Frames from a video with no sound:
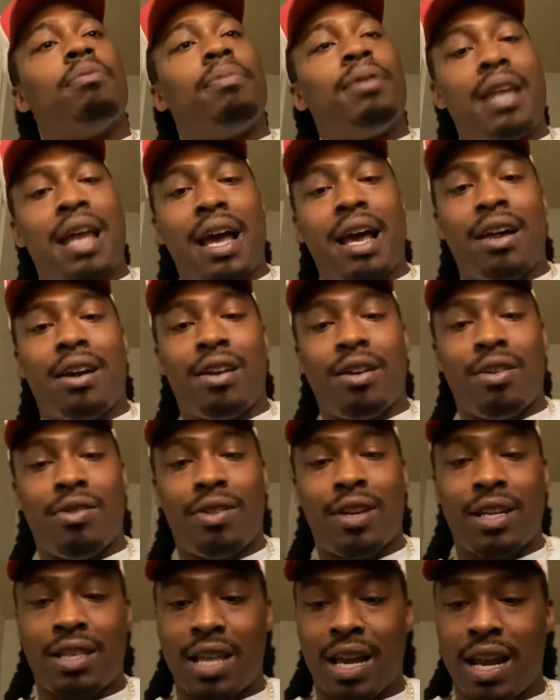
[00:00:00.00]
and down and on
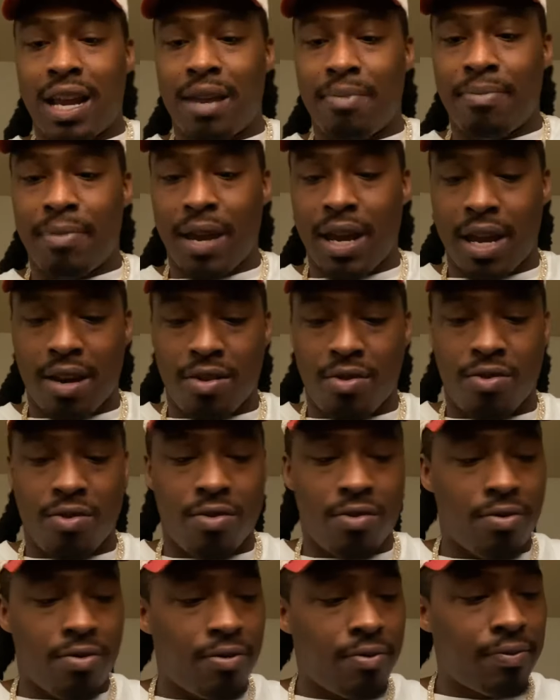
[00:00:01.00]
this thing, man.
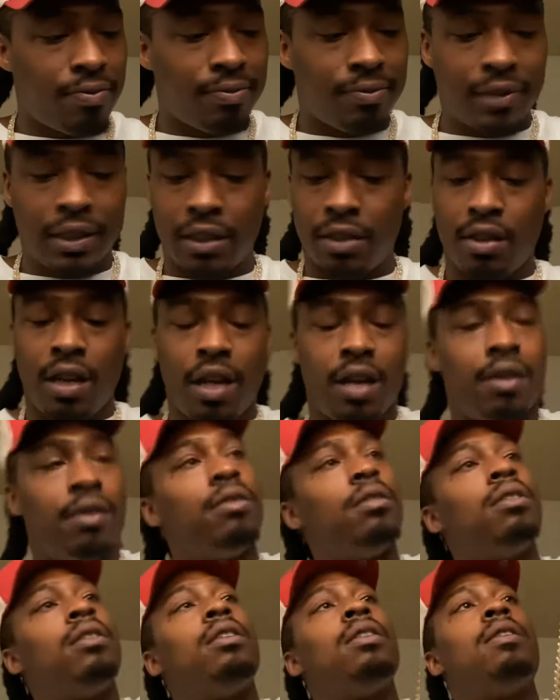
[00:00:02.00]
Oh, yeah.
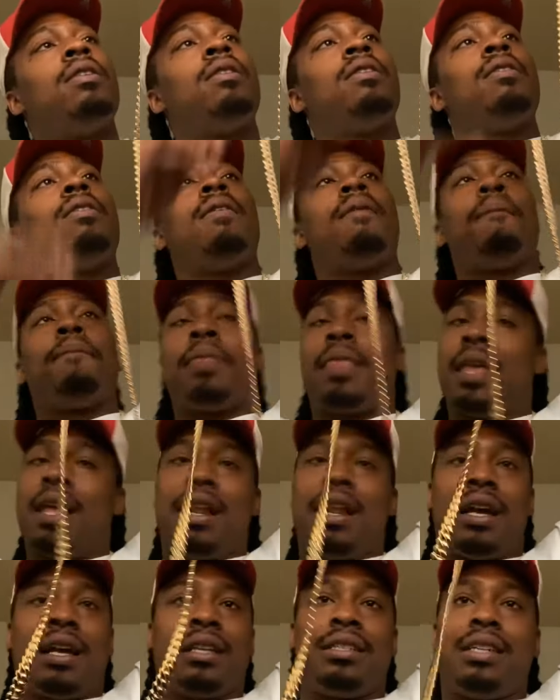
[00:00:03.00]
And
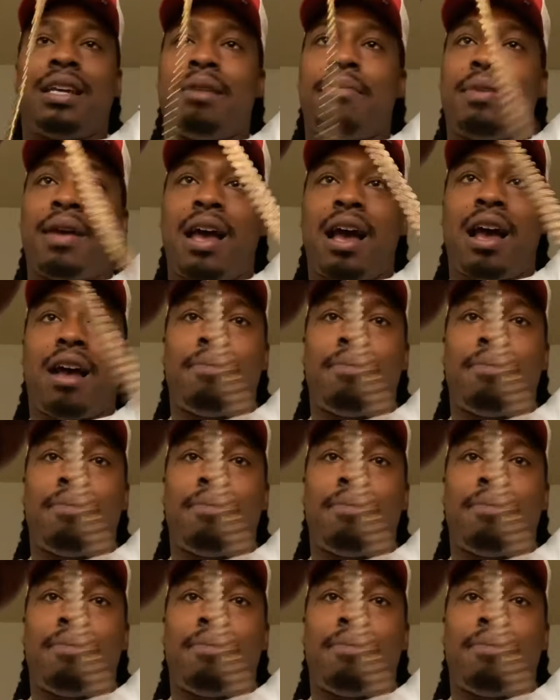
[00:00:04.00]
like I said, man, I